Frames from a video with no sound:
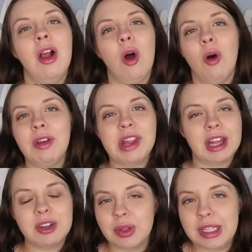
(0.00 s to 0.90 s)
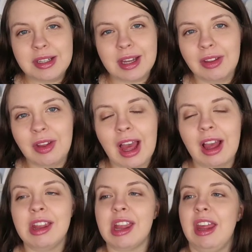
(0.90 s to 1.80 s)
Obviously, I don't need to tell you
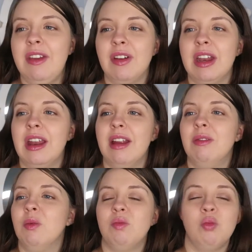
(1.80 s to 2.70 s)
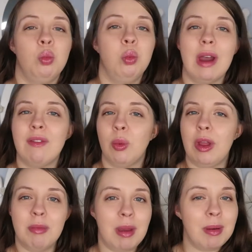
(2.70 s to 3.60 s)
guys, even whatever way
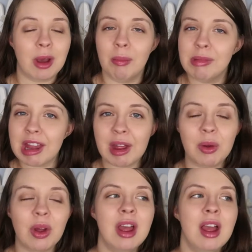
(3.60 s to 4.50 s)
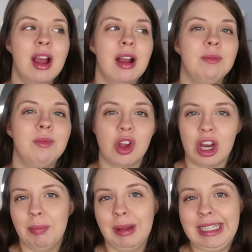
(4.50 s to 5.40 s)
the baby comes out, you're
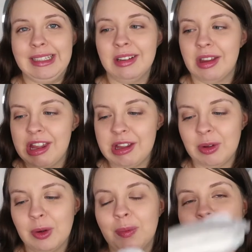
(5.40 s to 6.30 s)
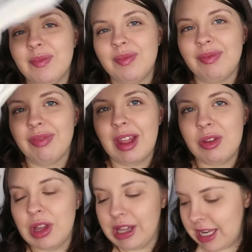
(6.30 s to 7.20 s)
going to bleed. So
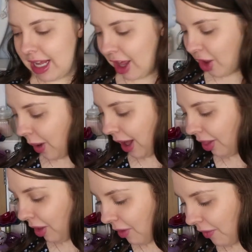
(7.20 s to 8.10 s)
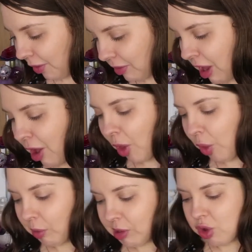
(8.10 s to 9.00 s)
just taking quite a lot of those.
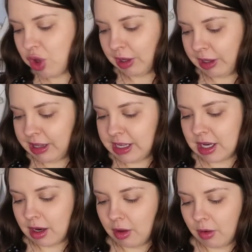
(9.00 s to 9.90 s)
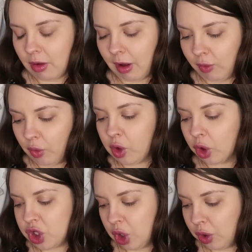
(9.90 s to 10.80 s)
Those are just, I've only
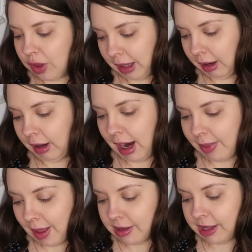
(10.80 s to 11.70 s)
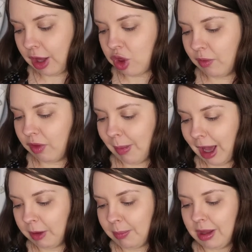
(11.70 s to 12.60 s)
got two there in that section of the
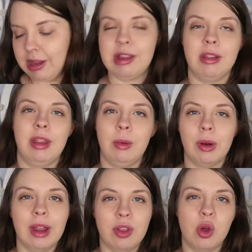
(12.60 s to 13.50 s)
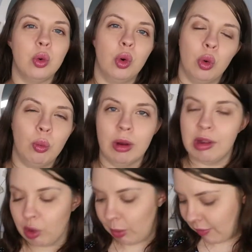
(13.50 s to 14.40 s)
bag because they were like the going home
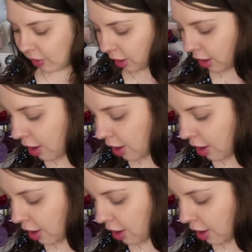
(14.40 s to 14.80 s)
ones or whatever.